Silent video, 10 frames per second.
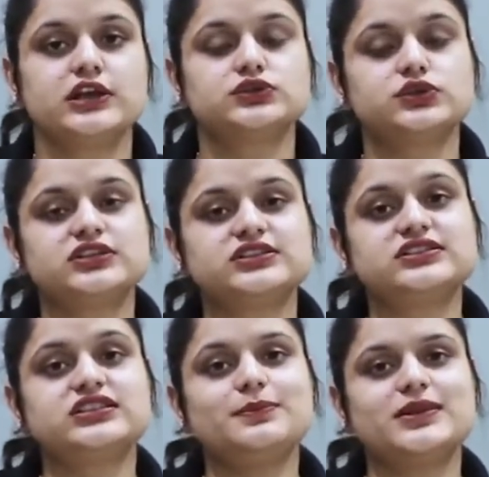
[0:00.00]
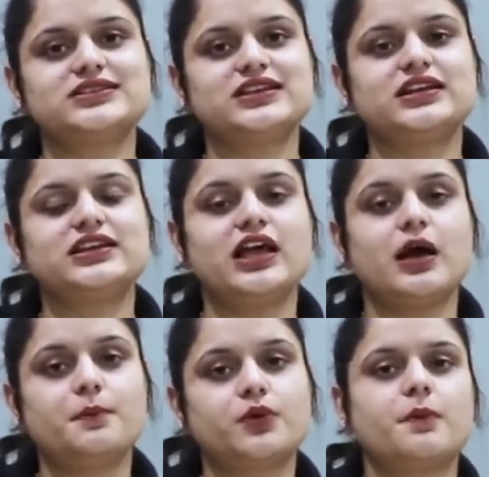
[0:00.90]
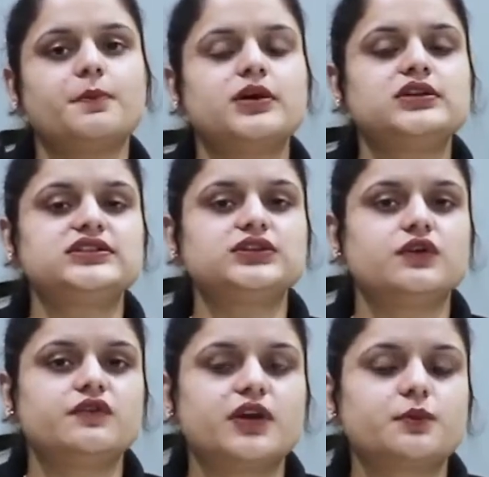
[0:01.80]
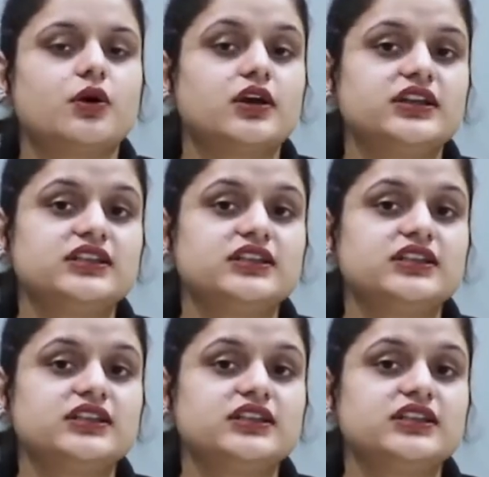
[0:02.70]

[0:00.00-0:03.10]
So this is the basically a property of our body.